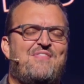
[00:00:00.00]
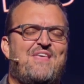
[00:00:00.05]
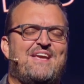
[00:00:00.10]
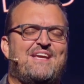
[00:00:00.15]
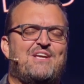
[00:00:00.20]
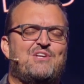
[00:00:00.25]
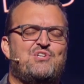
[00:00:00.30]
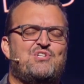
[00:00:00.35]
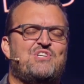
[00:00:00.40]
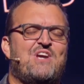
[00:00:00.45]
they
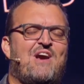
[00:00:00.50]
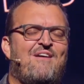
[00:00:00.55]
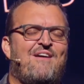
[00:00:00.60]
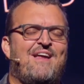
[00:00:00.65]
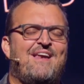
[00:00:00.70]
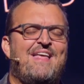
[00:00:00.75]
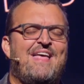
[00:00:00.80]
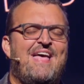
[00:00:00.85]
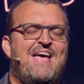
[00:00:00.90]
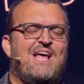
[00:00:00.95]
can share
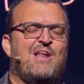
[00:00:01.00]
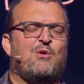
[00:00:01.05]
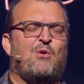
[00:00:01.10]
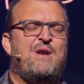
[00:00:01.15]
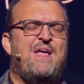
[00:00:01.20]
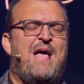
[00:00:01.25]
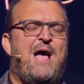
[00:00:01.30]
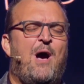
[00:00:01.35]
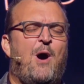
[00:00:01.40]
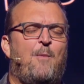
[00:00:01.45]
it. And
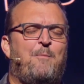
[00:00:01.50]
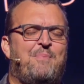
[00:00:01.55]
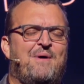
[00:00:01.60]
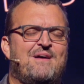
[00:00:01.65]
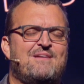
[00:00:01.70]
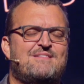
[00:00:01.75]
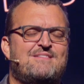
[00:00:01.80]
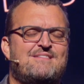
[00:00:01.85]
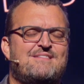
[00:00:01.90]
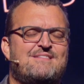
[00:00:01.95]
Lord, help
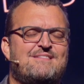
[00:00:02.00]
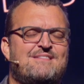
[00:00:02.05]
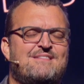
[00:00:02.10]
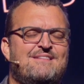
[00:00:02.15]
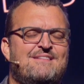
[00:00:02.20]
us